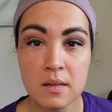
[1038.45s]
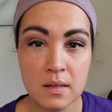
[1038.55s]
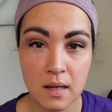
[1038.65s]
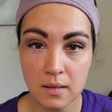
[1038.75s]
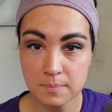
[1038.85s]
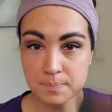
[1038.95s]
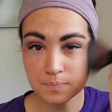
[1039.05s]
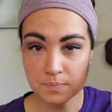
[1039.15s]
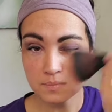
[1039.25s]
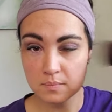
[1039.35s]
Okay.
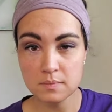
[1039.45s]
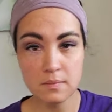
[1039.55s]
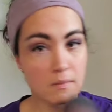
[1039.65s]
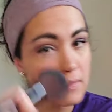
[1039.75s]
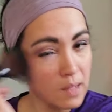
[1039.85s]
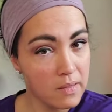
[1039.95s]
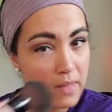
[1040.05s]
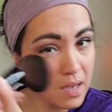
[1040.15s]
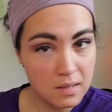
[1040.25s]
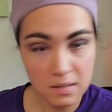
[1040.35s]
And
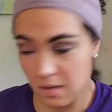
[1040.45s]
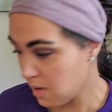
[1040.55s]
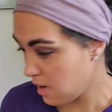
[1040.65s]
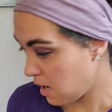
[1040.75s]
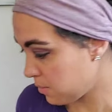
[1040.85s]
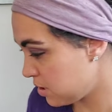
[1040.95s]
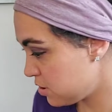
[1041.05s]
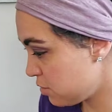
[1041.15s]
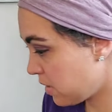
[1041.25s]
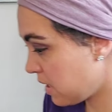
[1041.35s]
then I'm going to
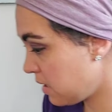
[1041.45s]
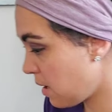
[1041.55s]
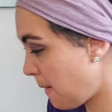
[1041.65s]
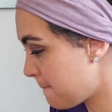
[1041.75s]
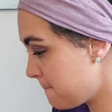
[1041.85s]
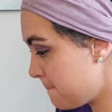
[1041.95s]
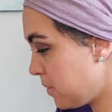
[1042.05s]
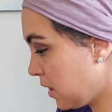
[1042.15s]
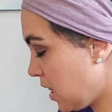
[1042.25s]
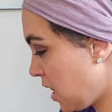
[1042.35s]
do my
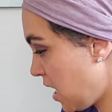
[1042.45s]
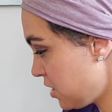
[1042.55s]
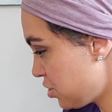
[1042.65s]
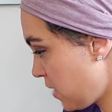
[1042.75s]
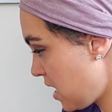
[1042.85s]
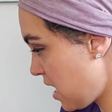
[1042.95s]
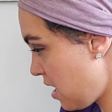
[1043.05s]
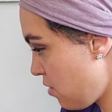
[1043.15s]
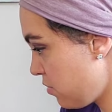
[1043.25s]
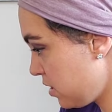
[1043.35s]
blush right
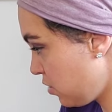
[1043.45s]
now really